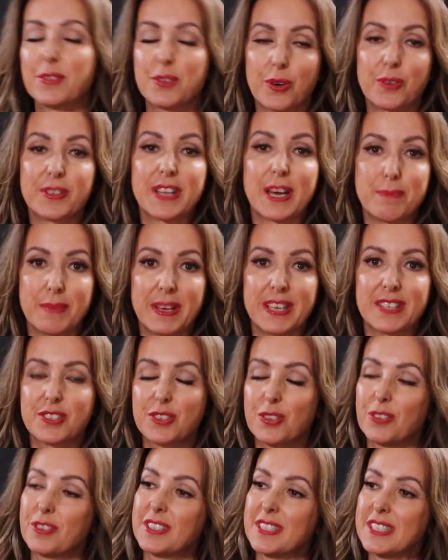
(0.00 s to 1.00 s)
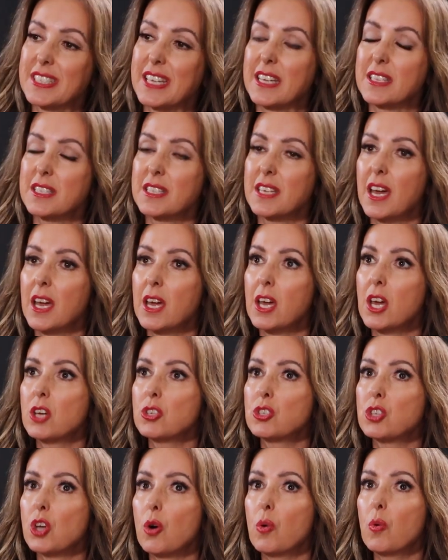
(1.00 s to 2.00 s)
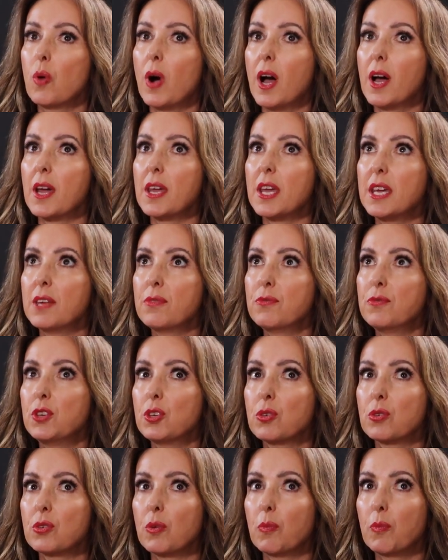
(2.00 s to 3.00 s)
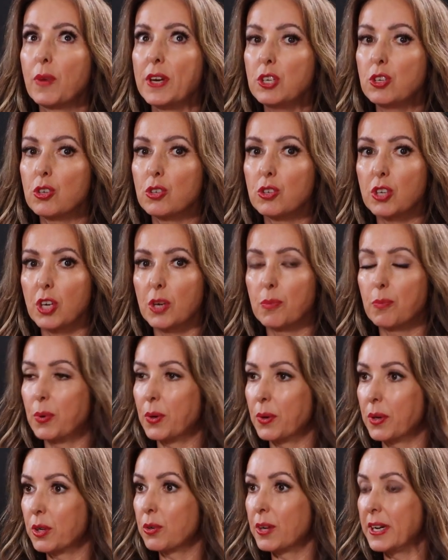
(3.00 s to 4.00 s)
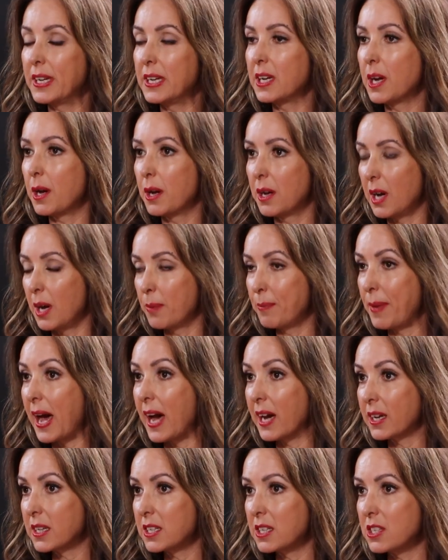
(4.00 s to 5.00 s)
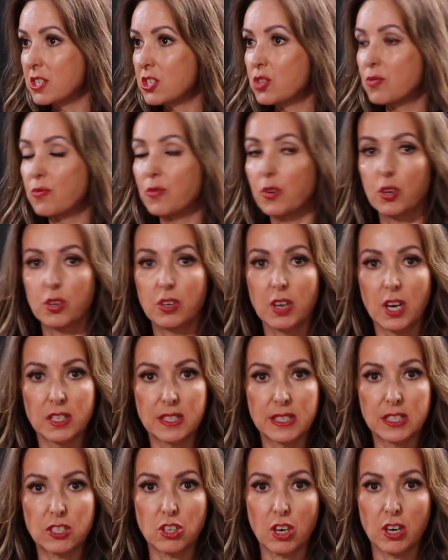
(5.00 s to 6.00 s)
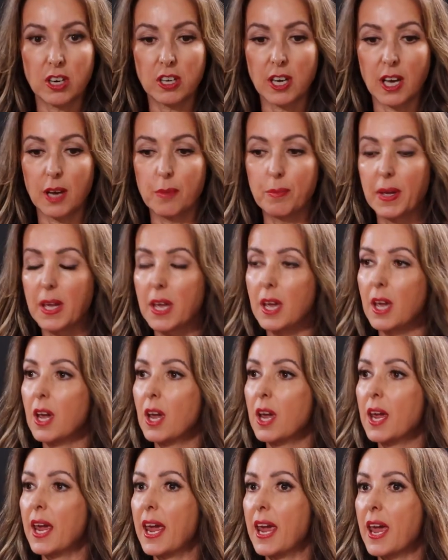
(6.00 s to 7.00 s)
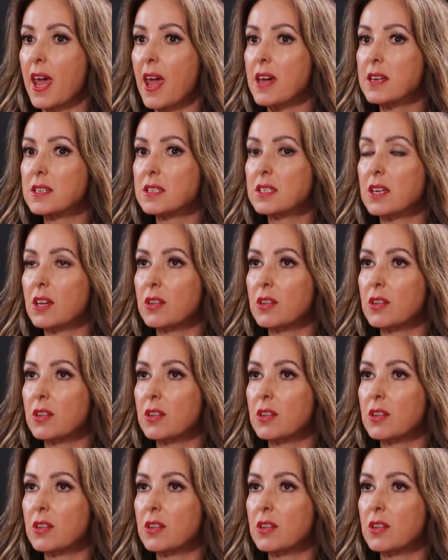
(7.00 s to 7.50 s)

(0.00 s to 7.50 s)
no, that makes total sense. So when you're creating a package for a startup, and